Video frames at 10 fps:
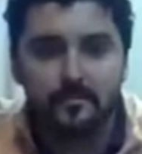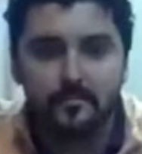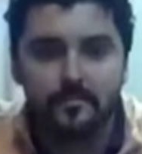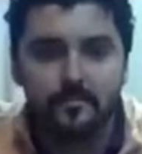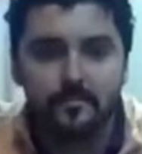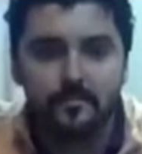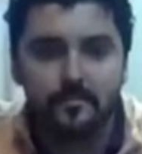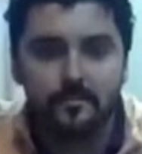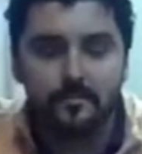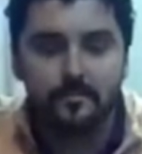
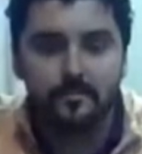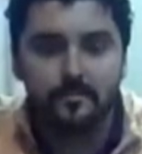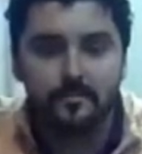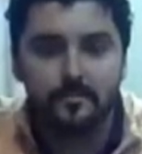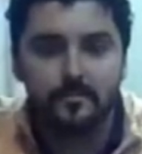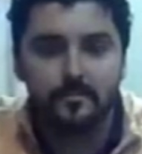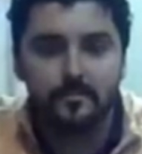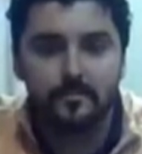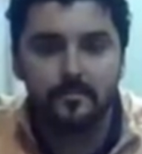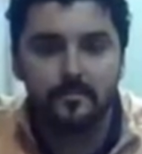
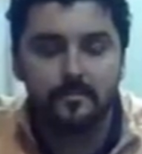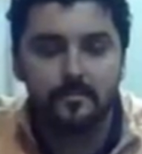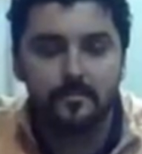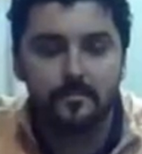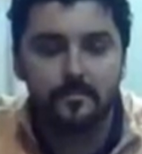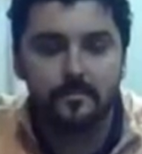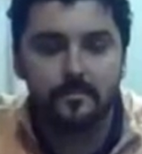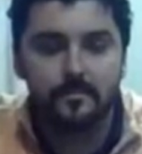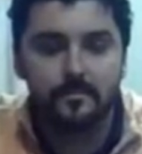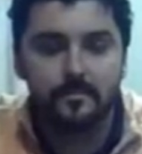
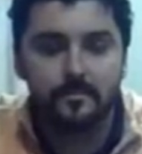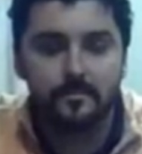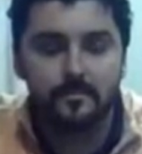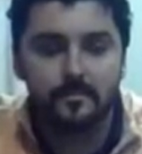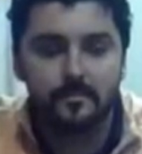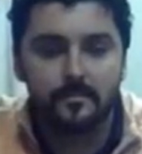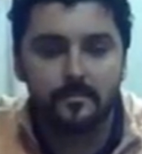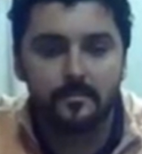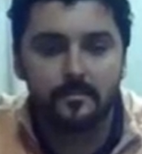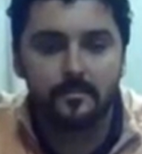
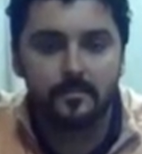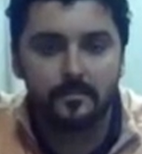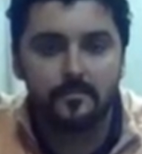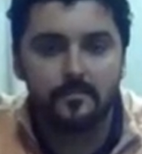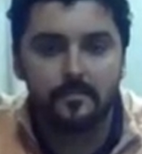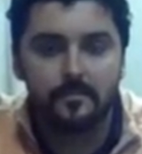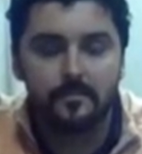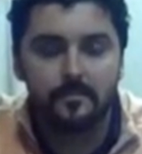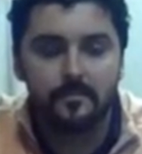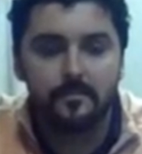
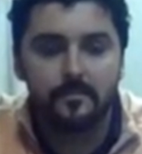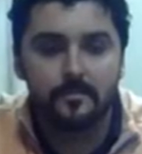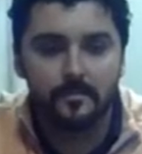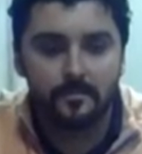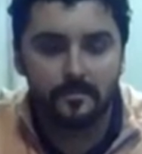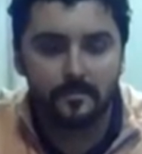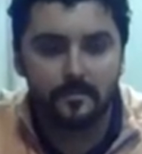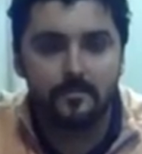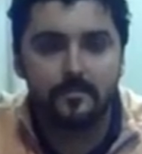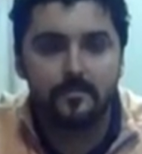
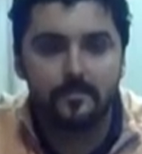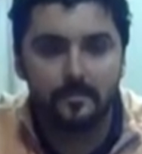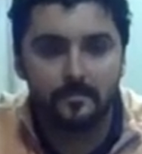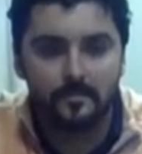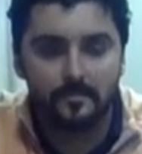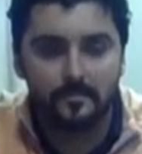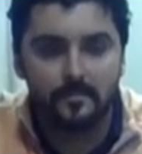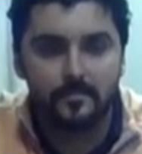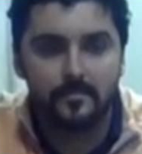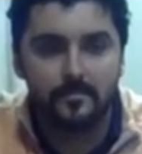
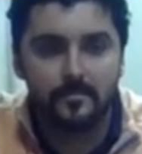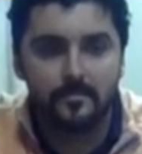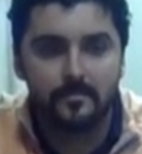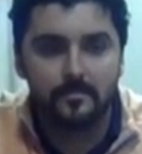This person isn't speaking.